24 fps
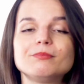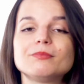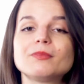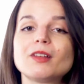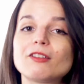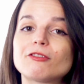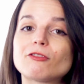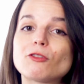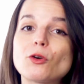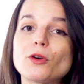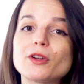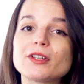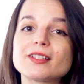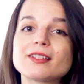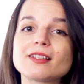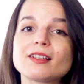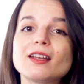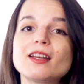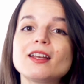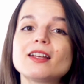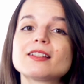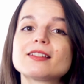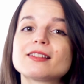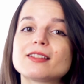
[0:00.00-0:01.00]
Of course,
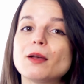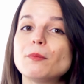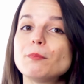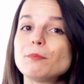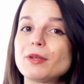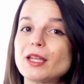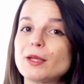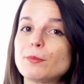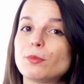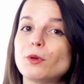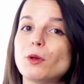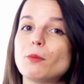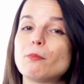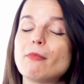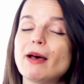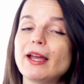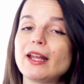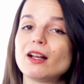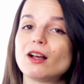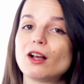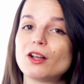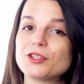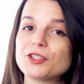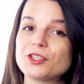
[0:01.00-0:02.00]
some people
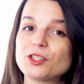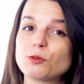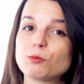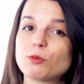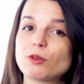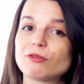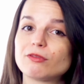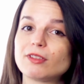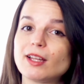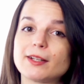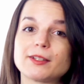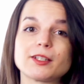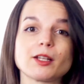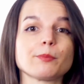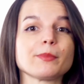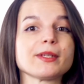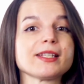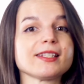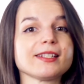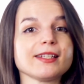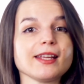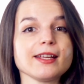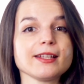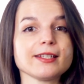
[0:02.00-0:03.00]
might also reflect on
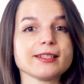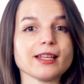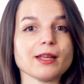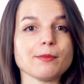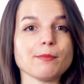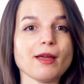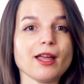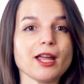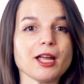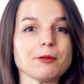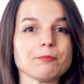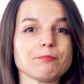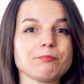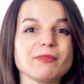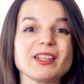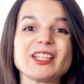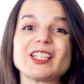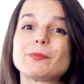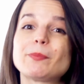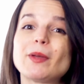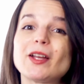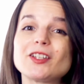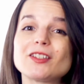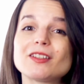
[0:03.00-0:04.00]
mistakes they made,
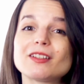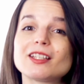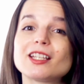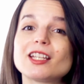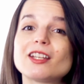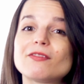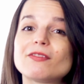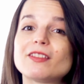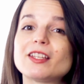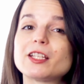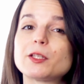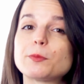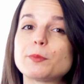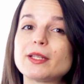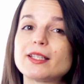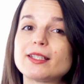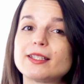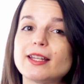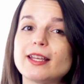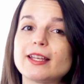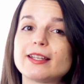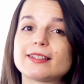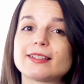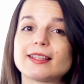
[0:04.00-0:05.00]
especially if these
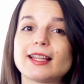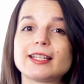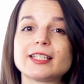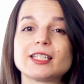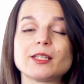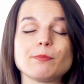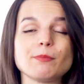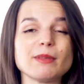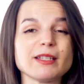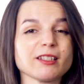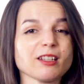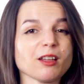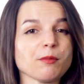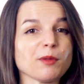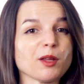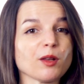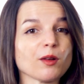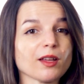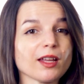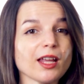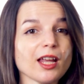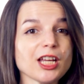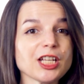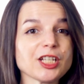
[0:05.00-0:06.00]
mistakes led to
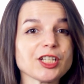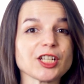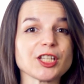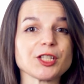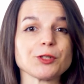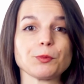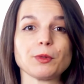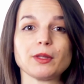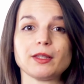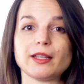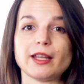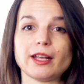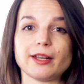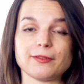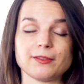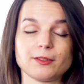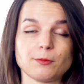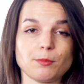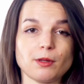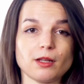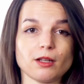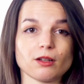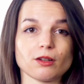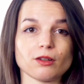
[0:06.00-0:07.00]
miscommunications with native
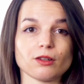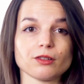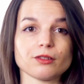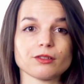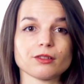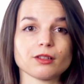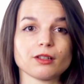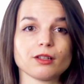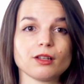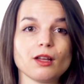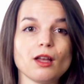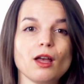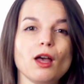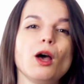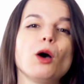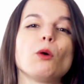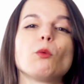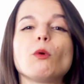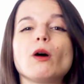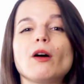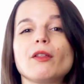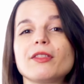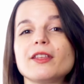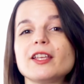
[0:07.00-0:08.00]
speakers.
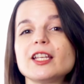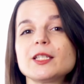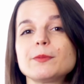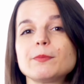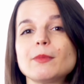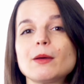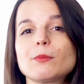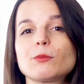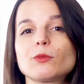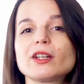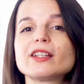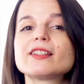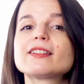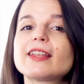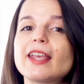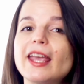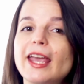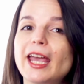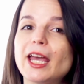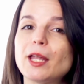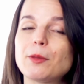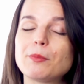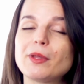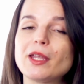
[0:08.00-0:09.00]
While these memories
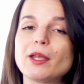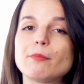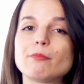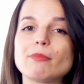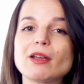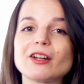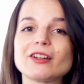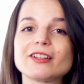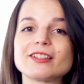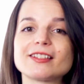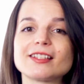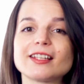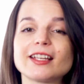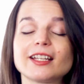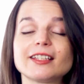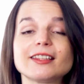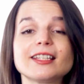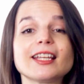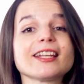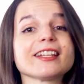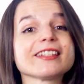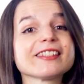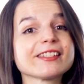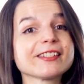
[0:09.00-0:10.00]
can be embarrassing,
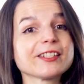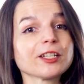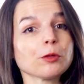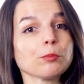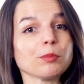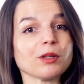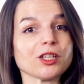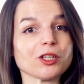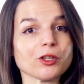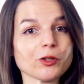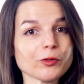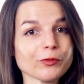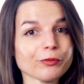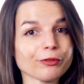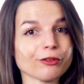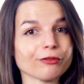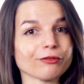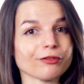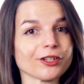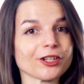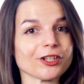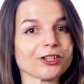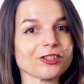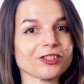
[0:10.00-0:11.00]
they can still be useful
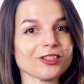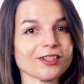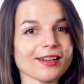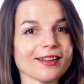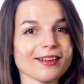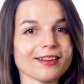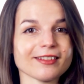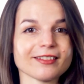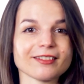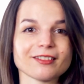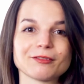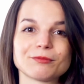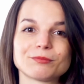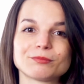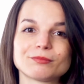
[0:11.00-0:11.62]
for your studies.